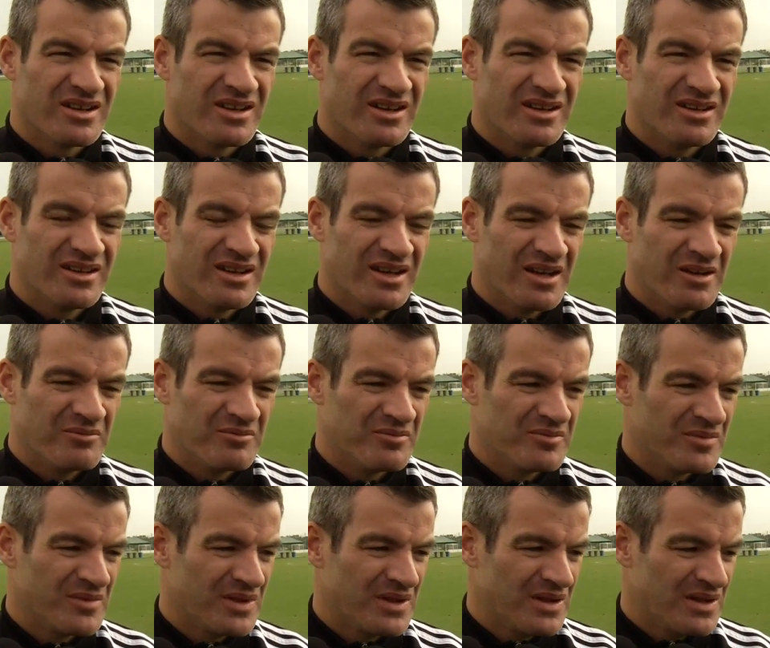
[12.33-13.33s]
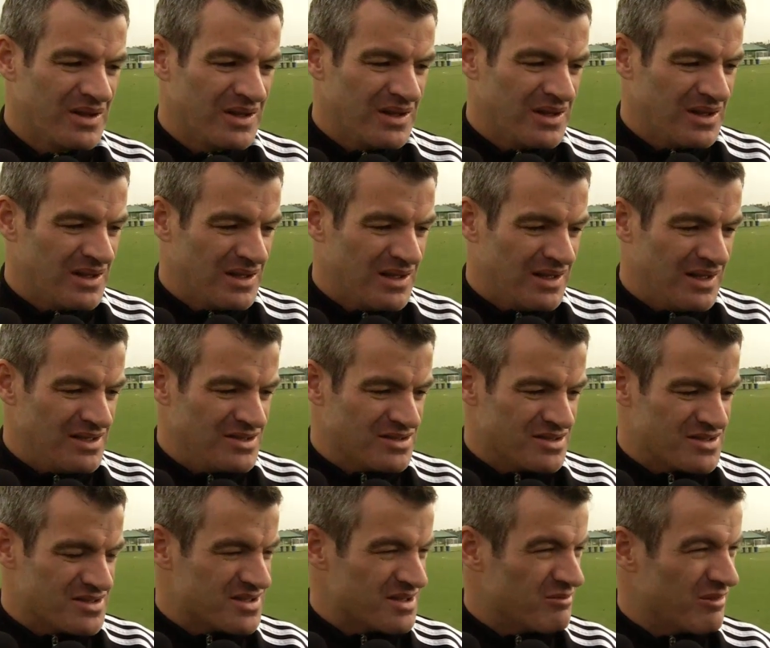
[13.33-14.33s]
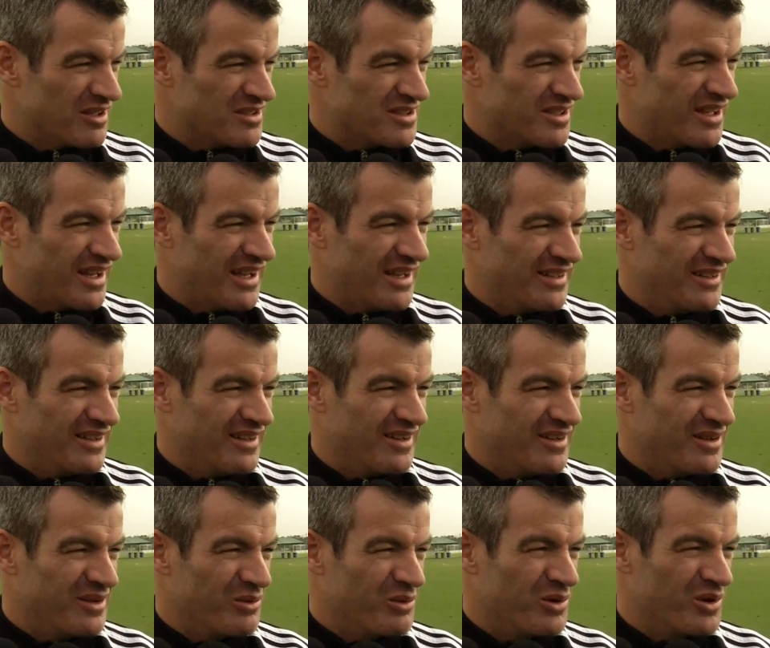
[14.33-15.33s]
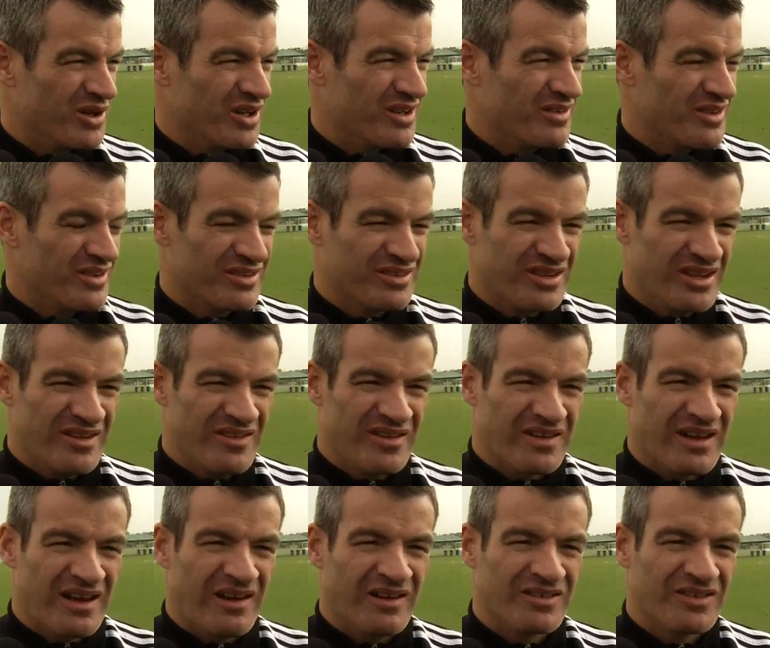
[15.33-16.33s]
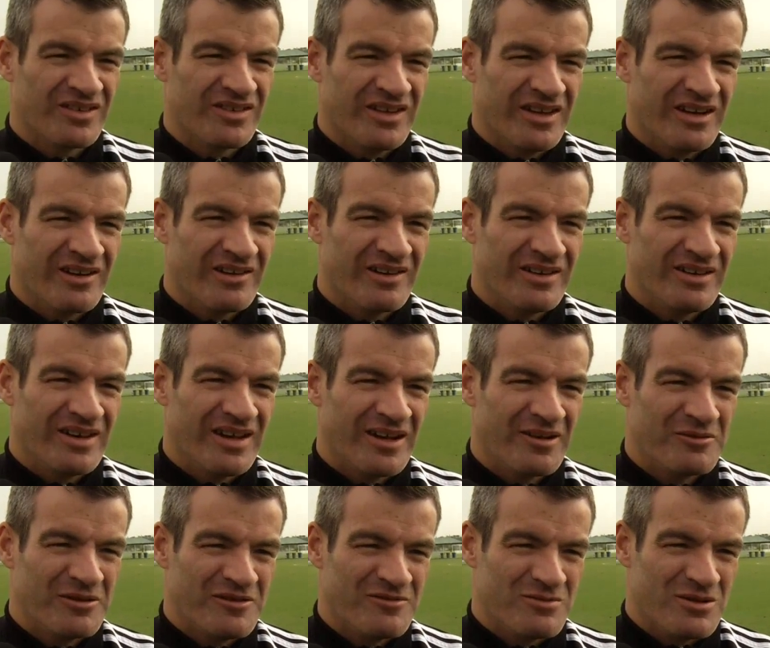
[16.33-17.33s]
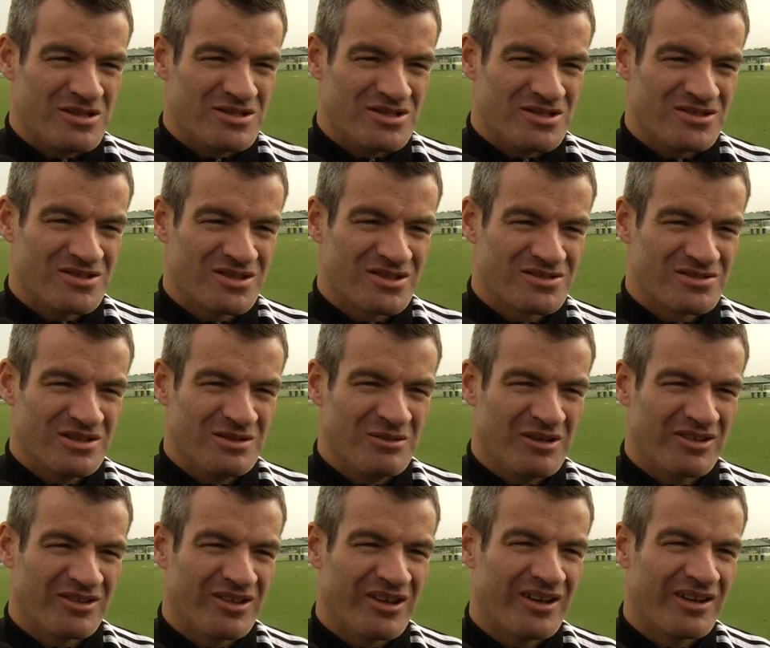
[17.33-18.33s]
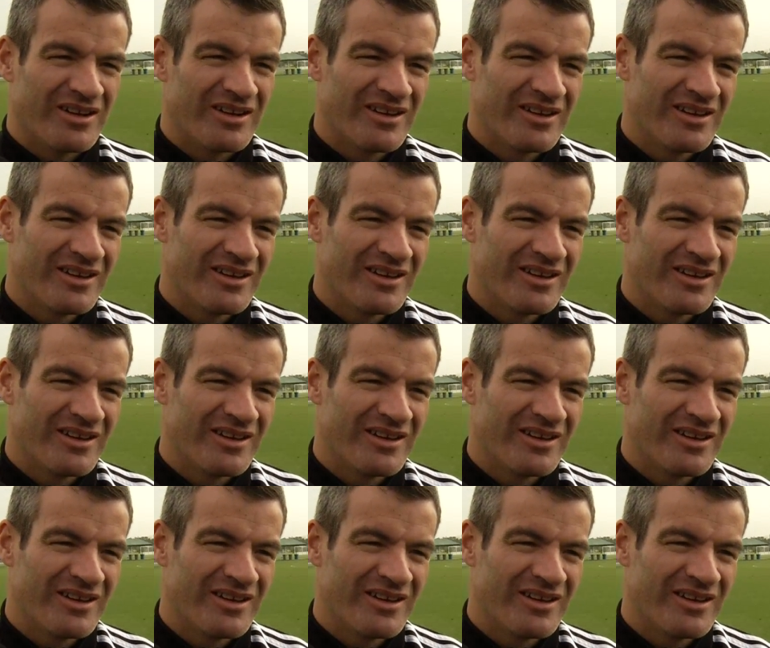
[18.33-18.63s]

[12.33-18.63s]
And as you can see by today, you know, the work ethic's there, the character's there, and everybody's just extremely excited.